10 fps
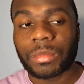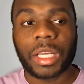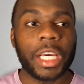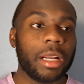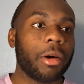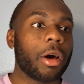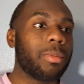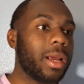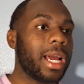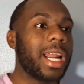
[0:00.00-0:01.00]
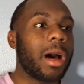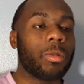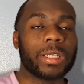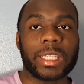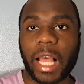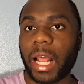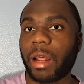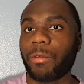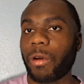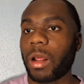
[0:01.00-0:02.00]
He don't complain that I was standing
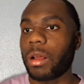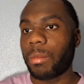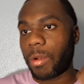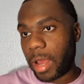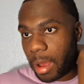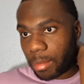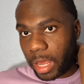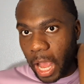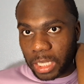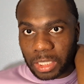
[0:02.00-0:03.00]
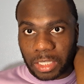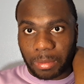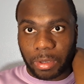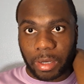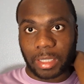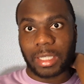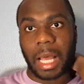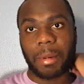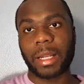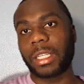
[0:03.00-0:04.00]
in front of him, right? I'm like, I just temporarily
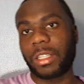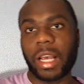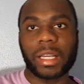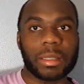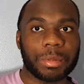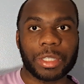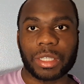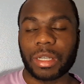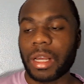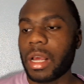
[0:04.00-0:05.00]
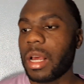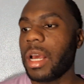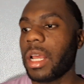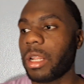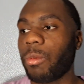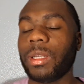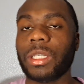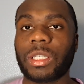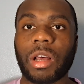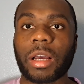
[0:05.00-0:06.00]
stopped. I had to check some shit. Then we
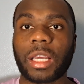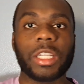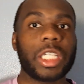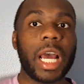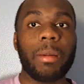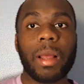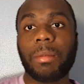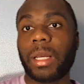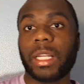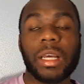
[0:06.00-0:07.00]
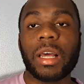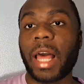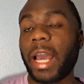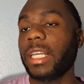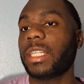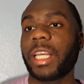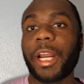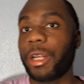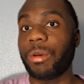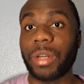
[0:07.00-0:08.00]
just talking to child. I'm like, look, I ain't
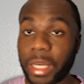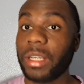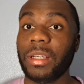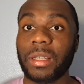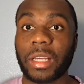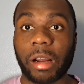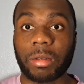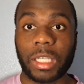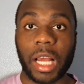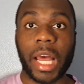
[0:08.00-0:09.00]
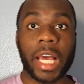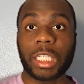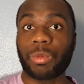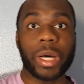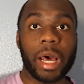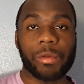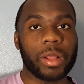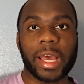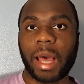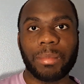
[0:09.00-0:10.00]
scared of you, nigga. You know what I'm saying? It's whatever.
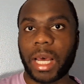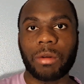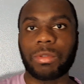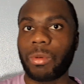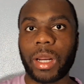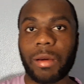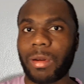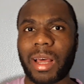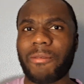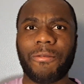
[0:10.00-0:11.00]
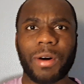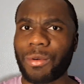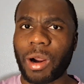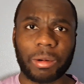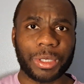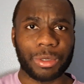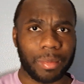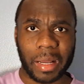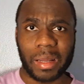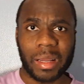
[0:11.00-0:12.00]
Like, I'm down for whatever. Like, fuck wrong with you,
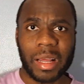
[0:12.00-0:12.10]
man?